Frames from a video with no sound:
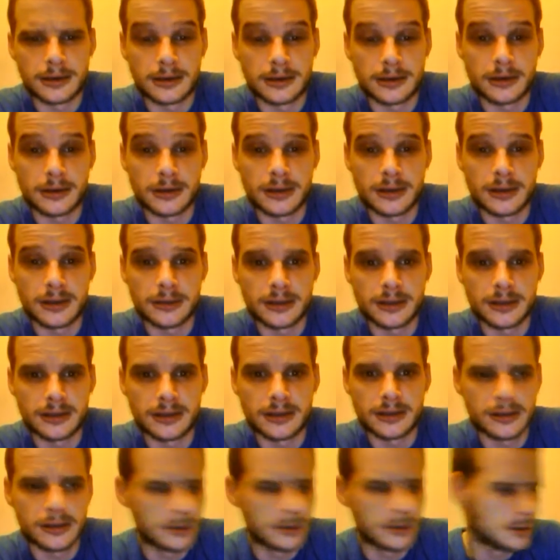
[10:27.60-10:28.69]
Not that
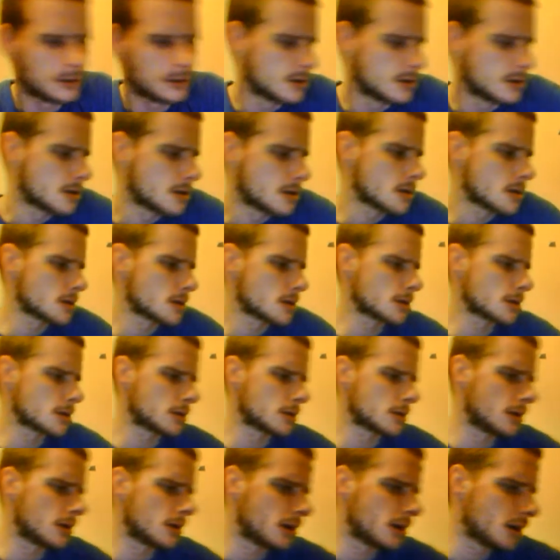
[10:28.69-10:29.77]
one. Shot
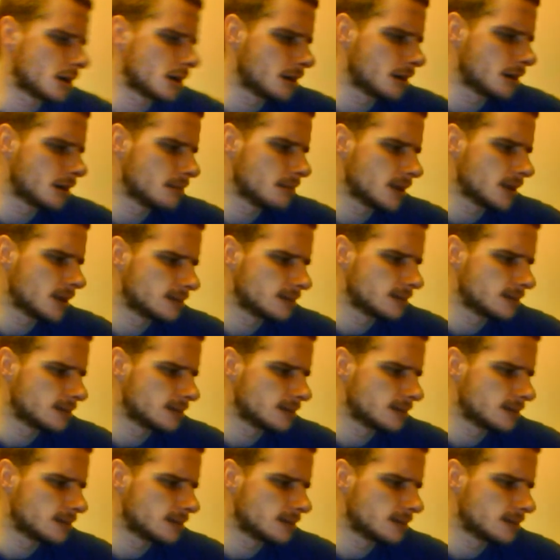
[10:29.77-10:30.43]
time.